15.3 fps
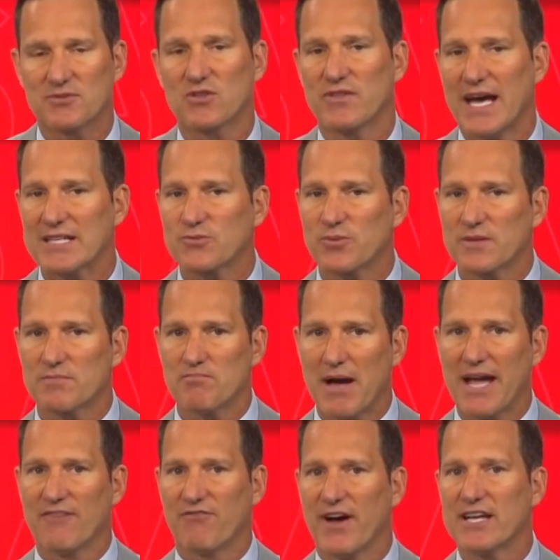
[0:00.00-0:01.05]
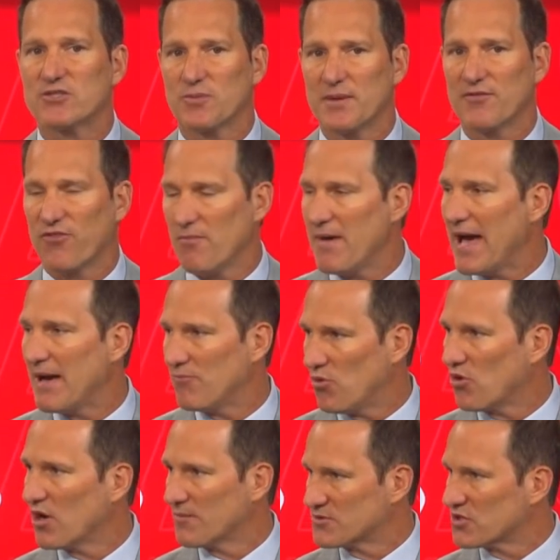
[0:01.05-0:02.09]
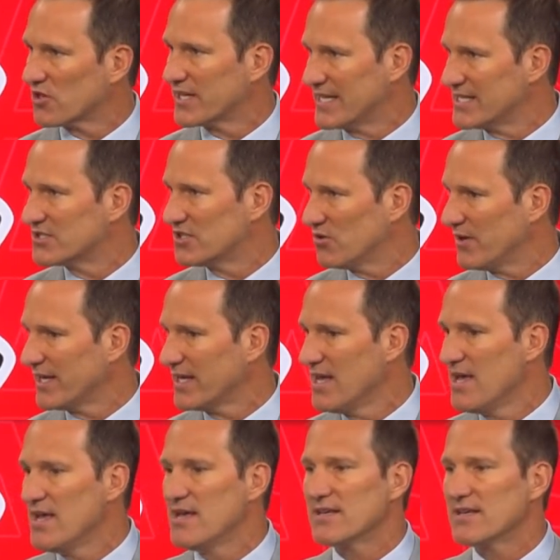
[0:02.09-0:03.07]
So that's what my advice would be for Matt Moore, and I'm sure he's doing,